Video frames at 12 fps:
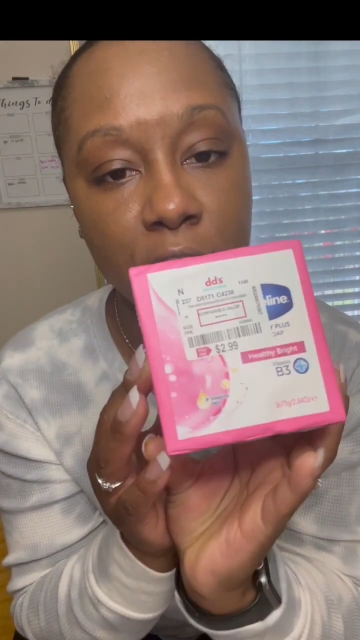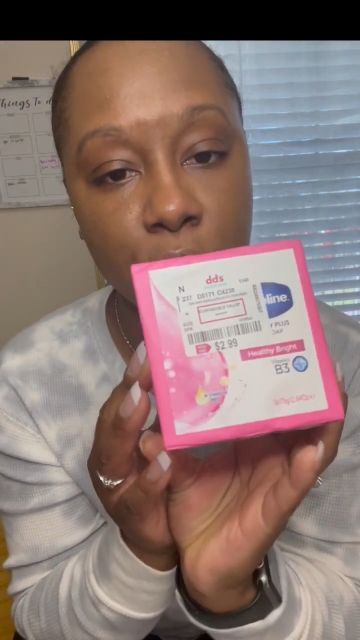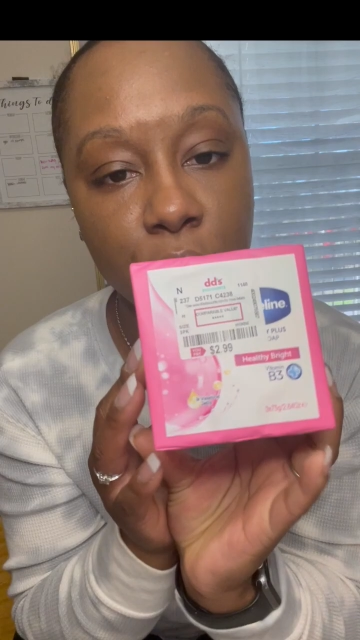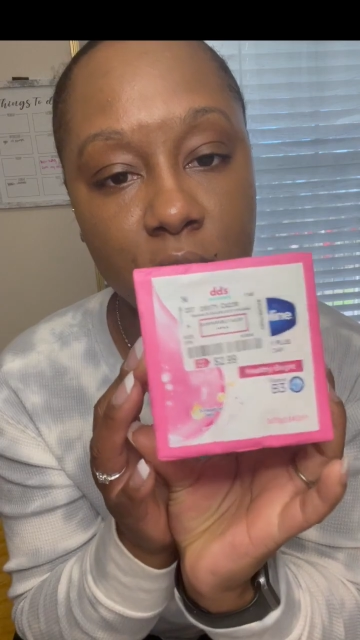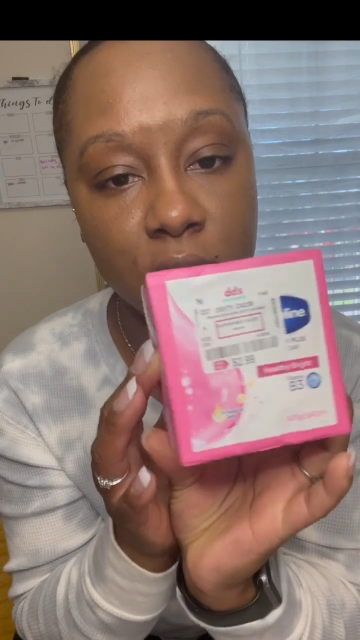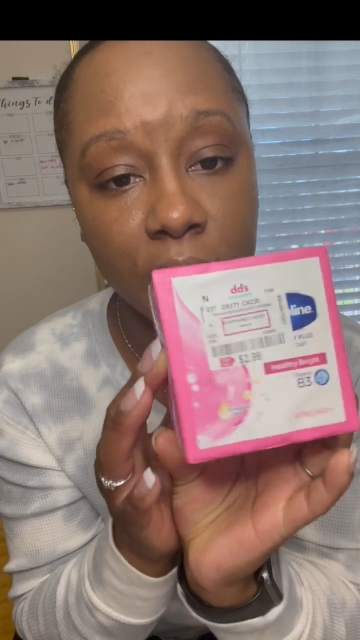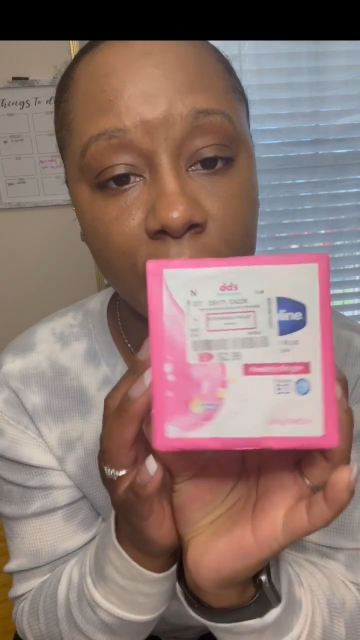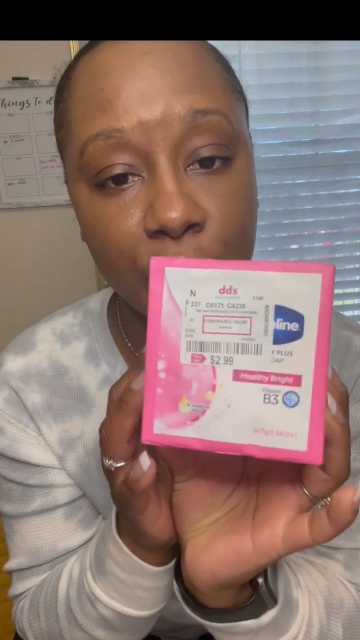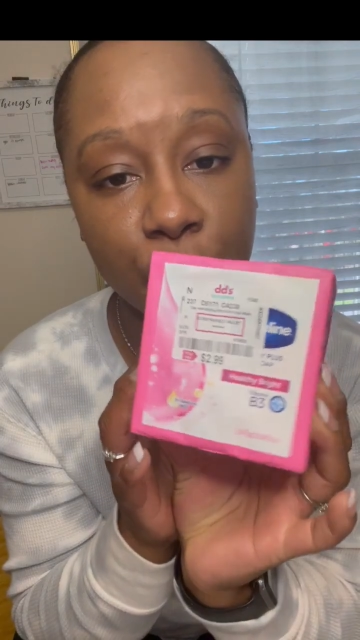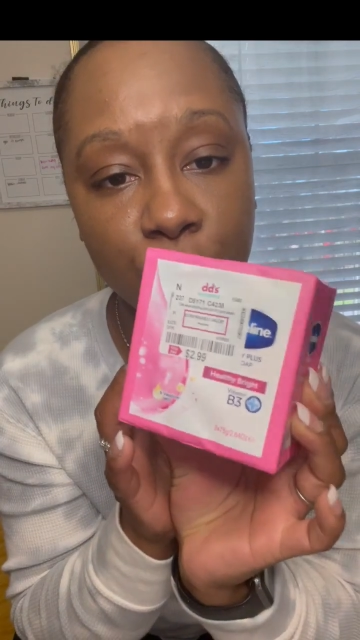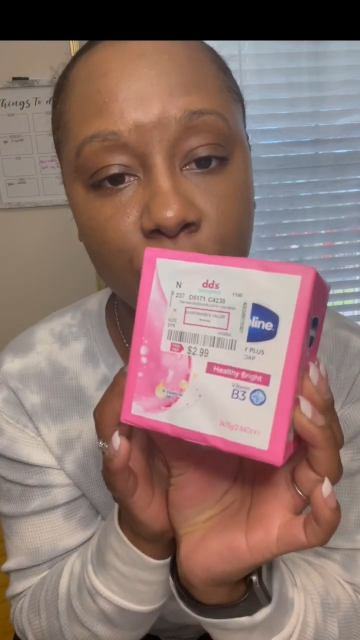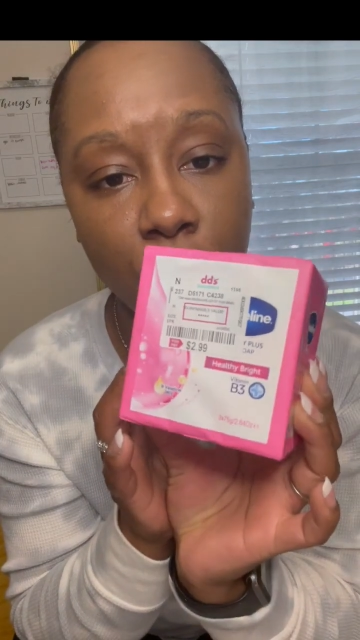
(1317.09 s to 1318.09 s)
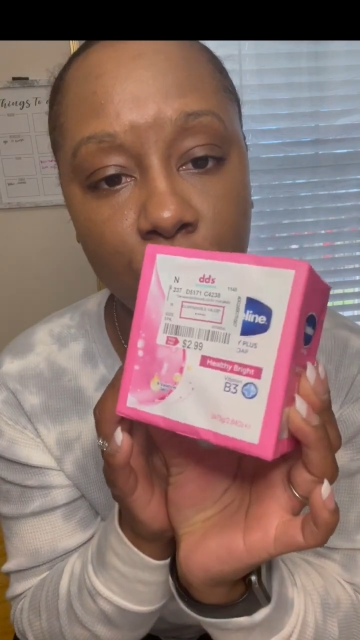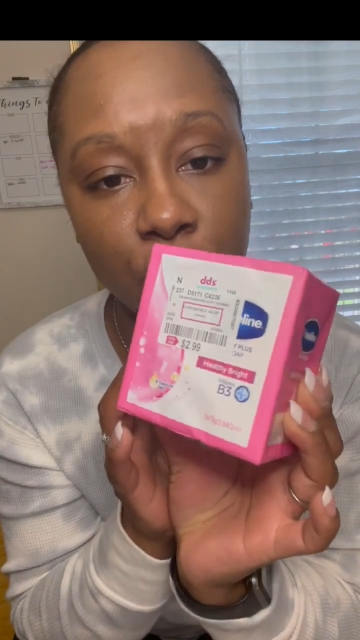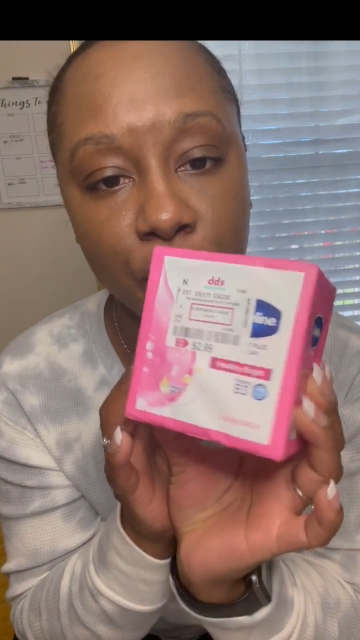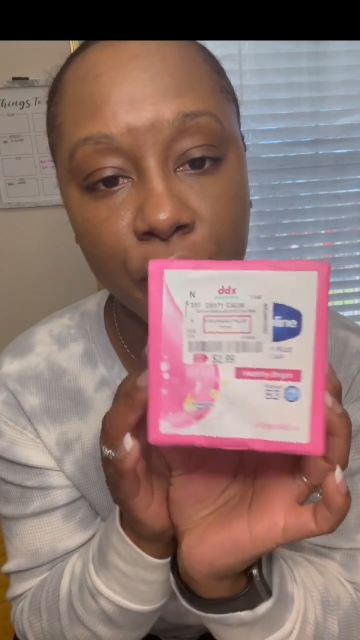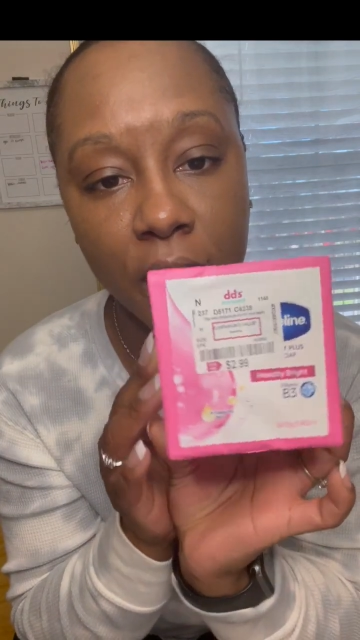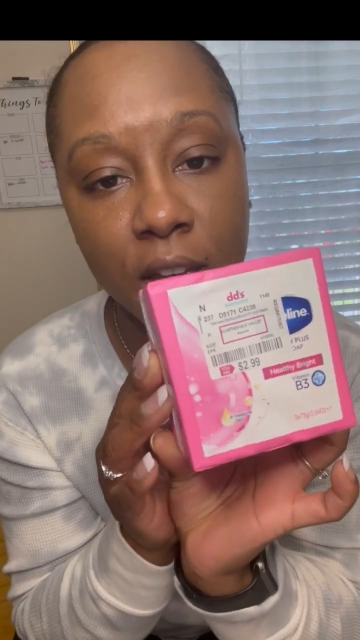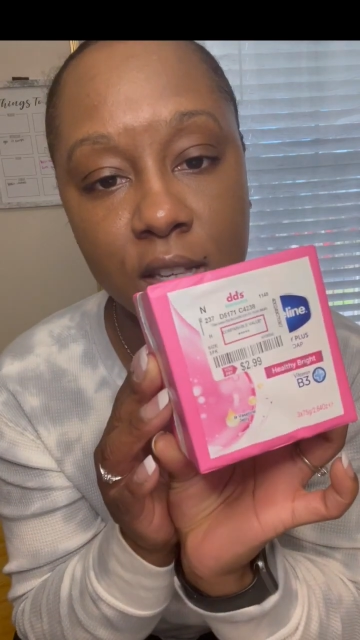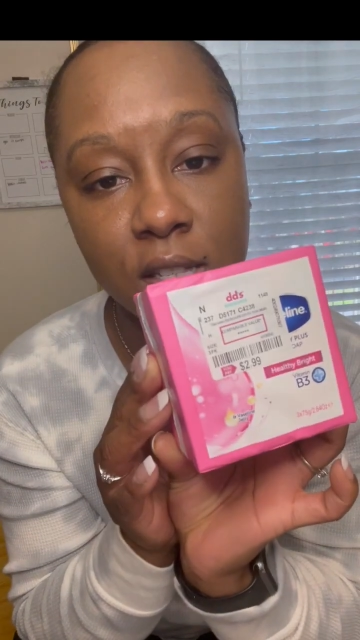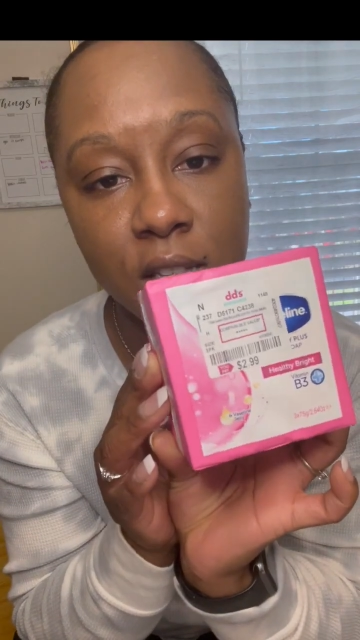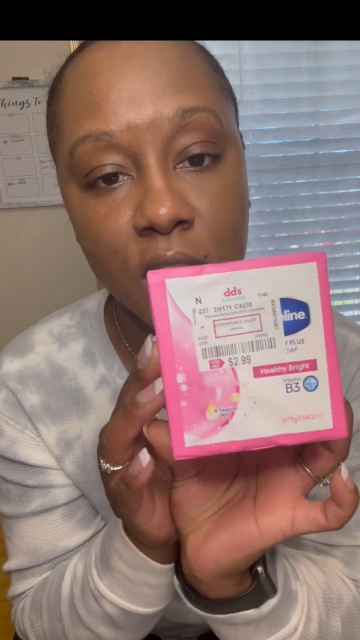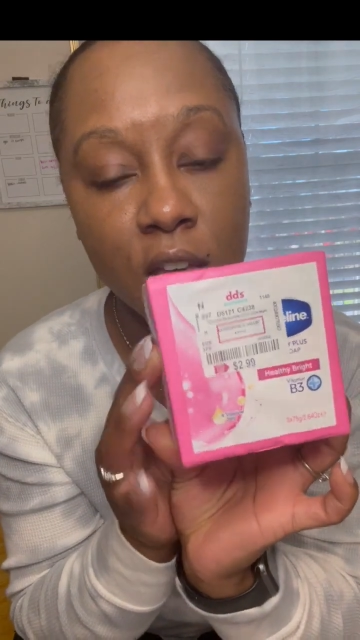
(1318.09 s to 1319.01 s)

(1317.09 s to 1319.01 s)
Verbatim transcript: areas lighter on your face.